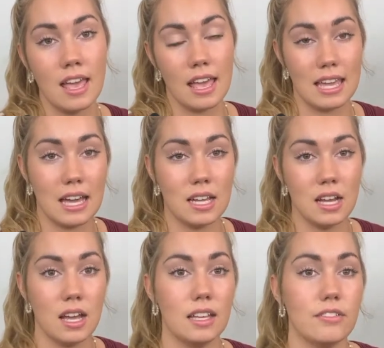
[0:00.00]
And
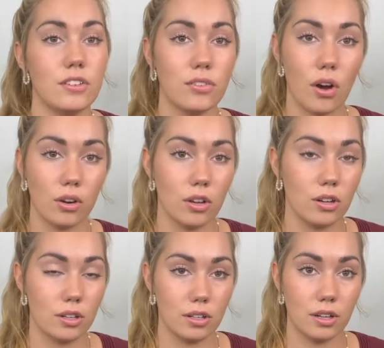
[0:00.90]
if you've
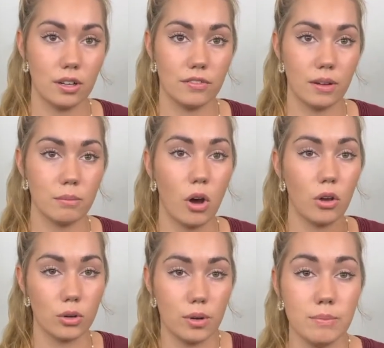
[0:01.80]
heard of
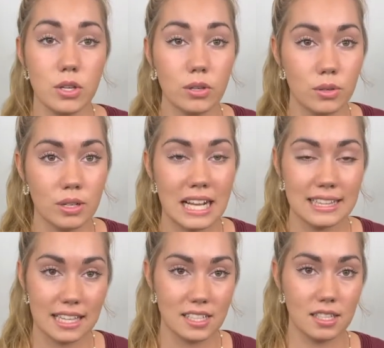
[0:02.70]
autoimmune,
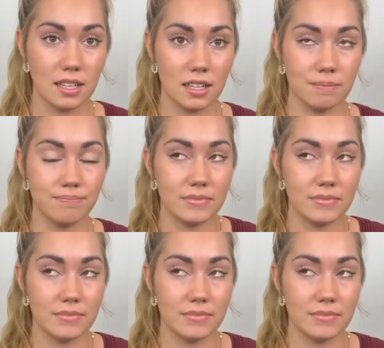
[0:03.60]
that's a